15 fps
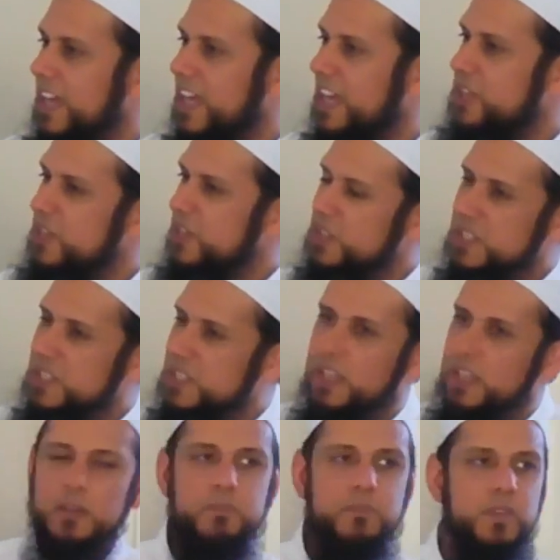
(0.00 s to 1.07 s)
And it's going to
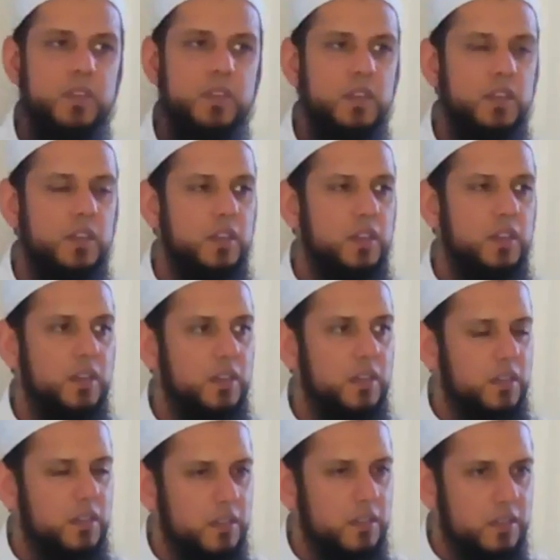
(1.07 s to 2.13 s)
send them
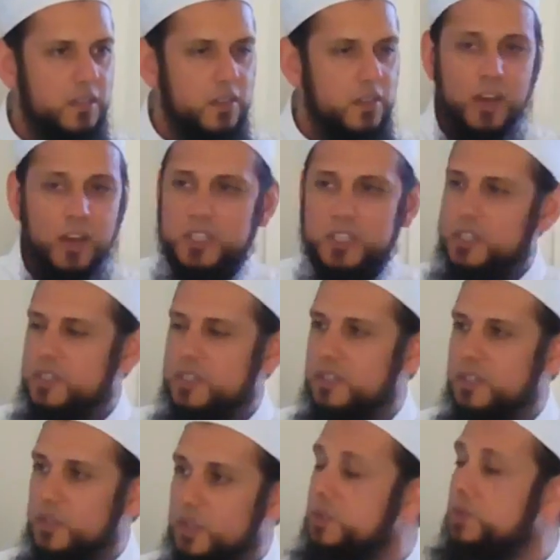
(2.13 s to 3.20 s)
not
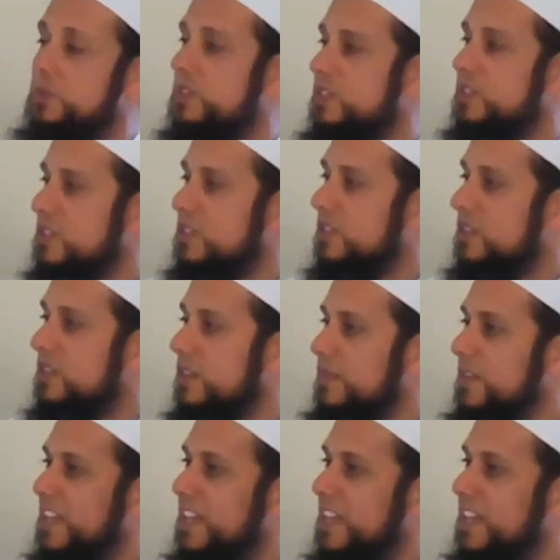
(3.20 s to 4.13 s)
just loose,